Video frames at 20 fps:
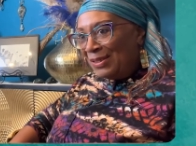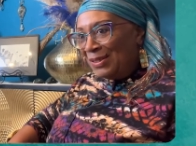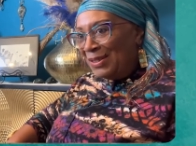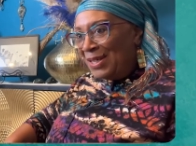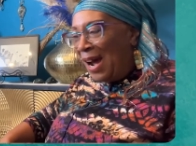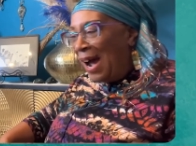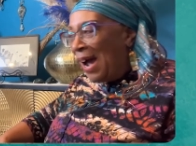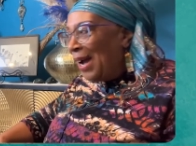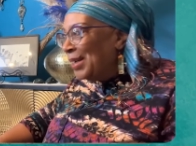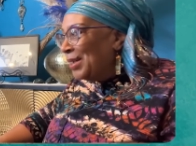
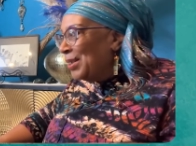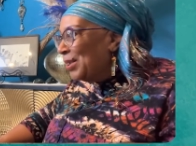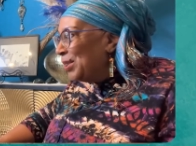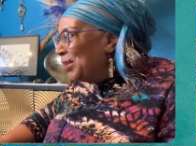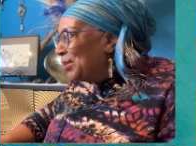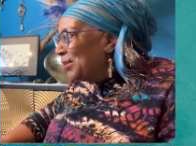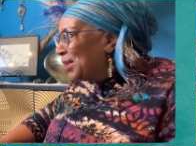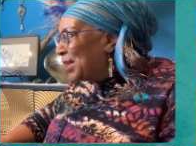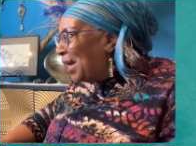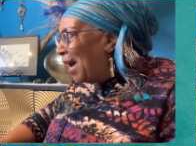
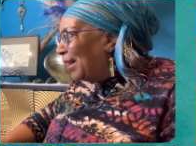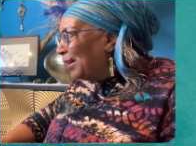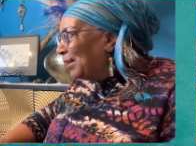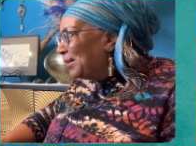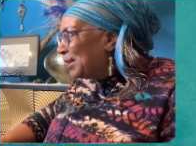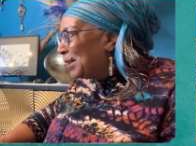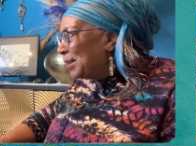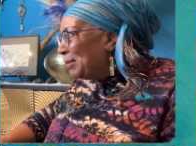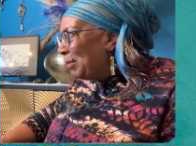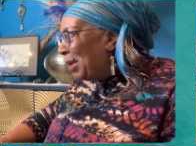
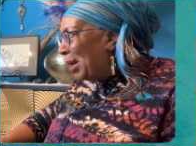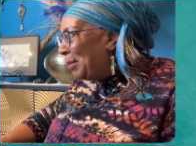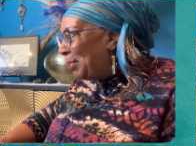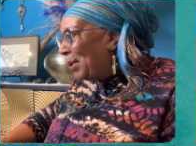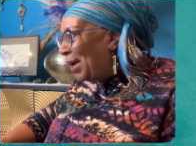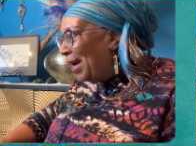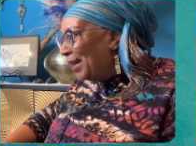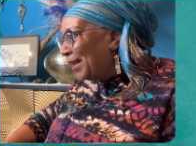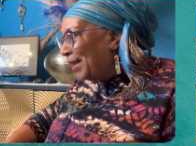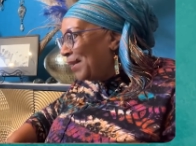$900 in my
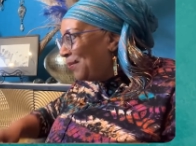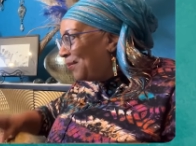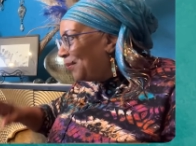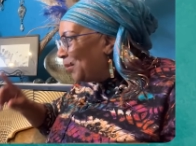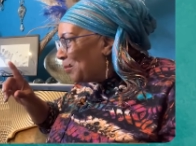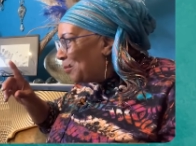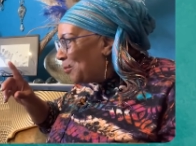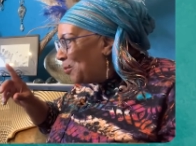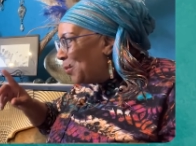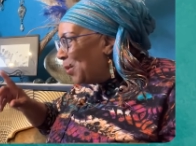pocket
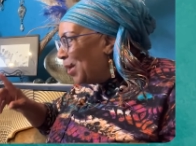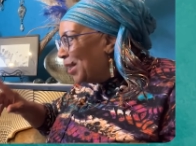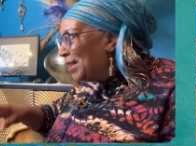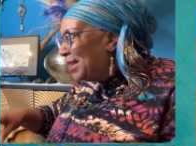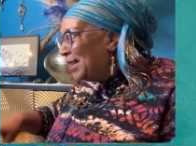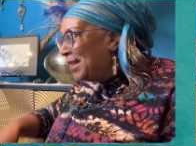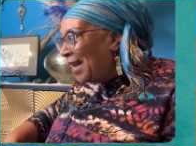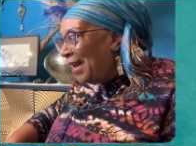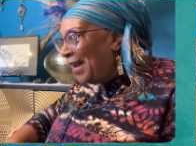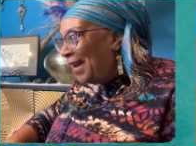from right.
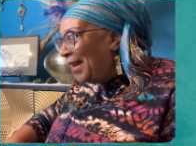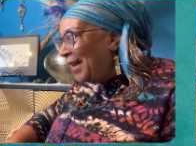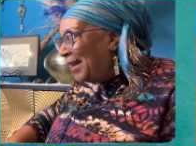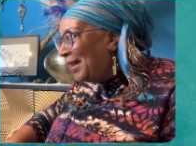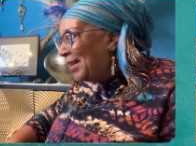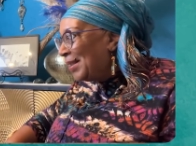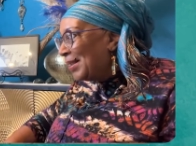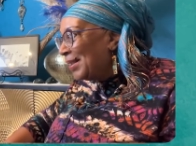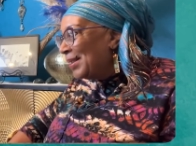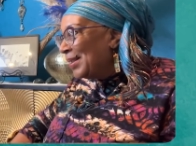one,
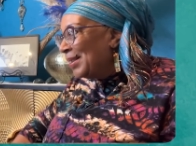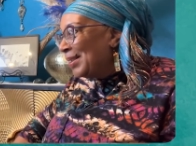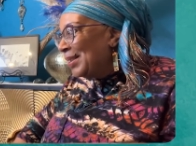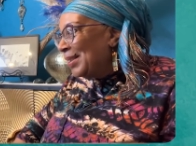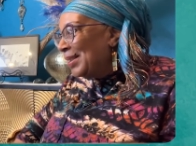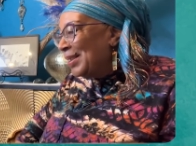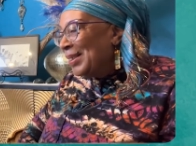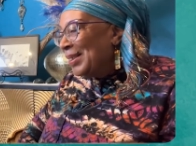day. Right.